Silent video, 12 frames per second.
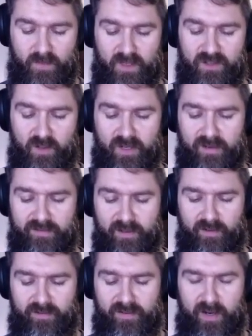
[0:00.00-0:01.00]
So there
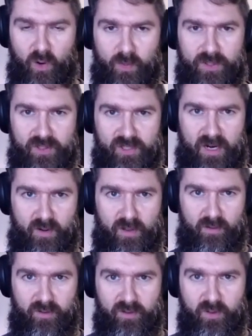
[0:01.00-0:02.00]
are various options how
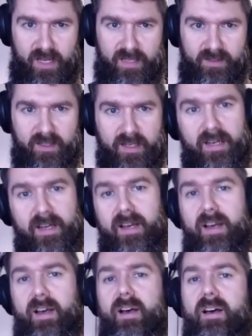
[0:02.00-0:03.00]
you can do that.
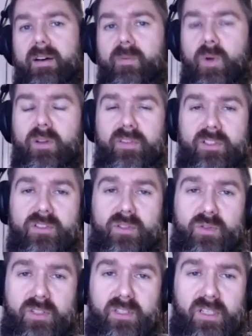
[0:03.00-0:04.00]
One of it is
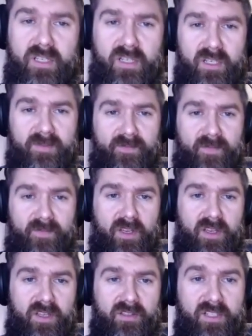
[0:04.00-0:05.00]
using
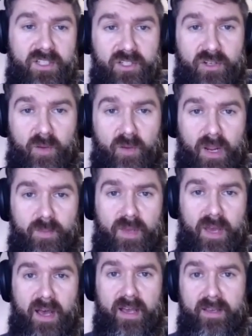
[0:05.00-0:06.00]
the C#
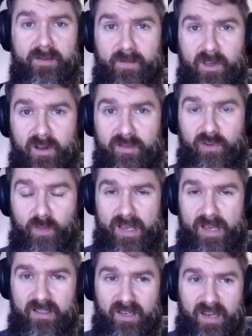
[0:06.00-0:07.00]
API from
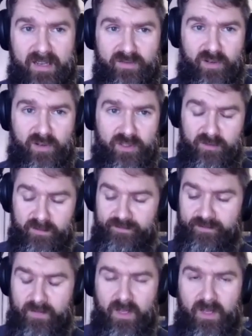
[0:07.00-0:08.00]
a client function.
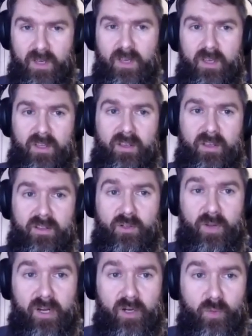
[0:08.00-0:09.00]
So
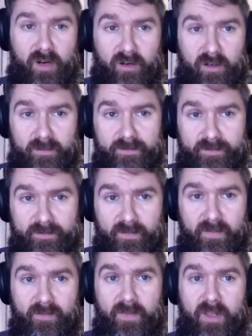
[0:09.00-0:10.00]
here we are
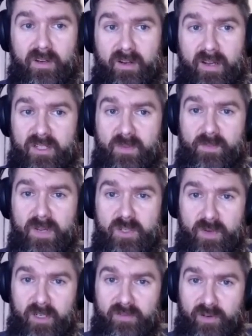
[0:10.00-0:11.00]
in an HTTP
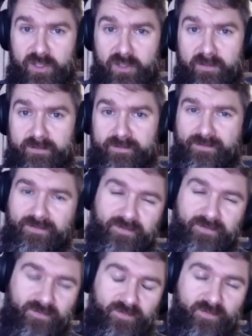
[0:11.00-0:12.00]
triggered function,
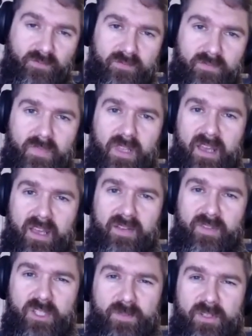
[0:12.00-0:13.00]
and
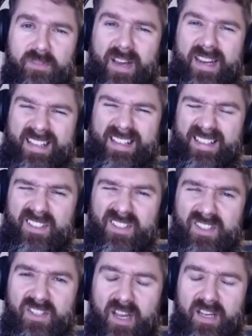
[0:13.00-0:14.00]
we specify the
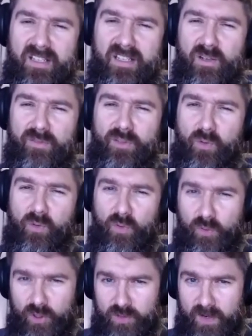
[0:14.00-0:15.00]
instance ID of the
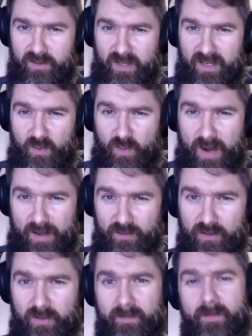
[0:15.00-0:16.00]
orchestrator in the route.